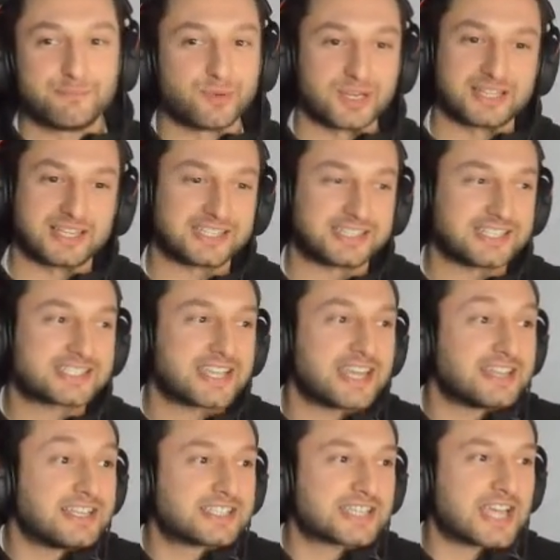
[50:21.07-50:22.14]
But like
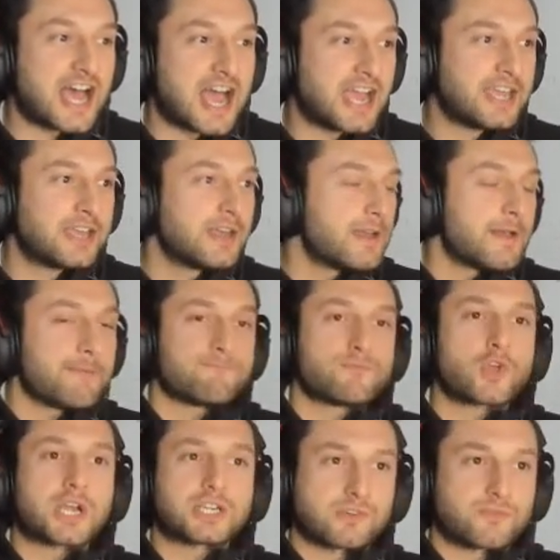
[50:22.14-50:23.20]
this guy, you
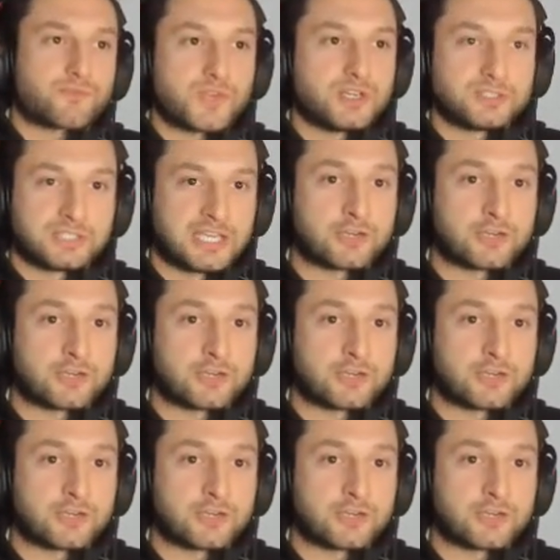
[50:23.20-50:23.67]
guys are fielding